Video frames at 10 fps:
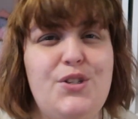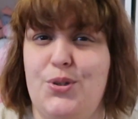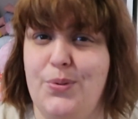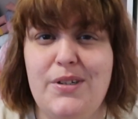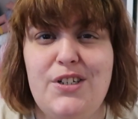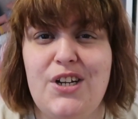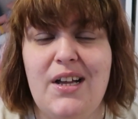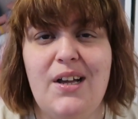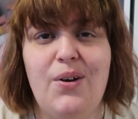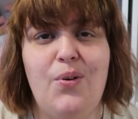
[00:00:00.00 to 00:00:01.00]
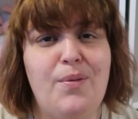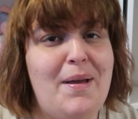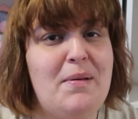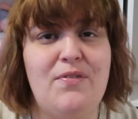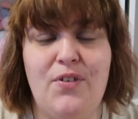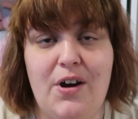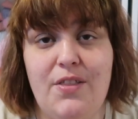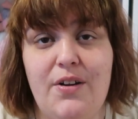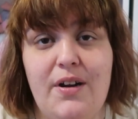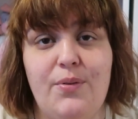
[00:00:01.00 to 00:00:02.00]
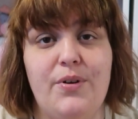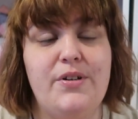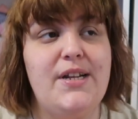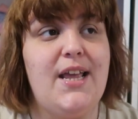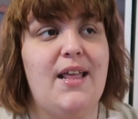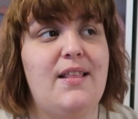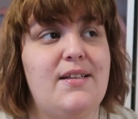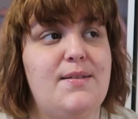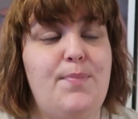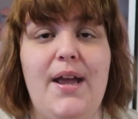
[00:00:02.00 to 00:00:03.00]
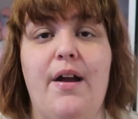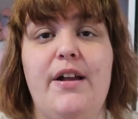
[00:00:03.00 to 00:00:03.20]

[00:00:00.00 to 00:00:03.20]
Georgia or maybe farther in order to get this bear.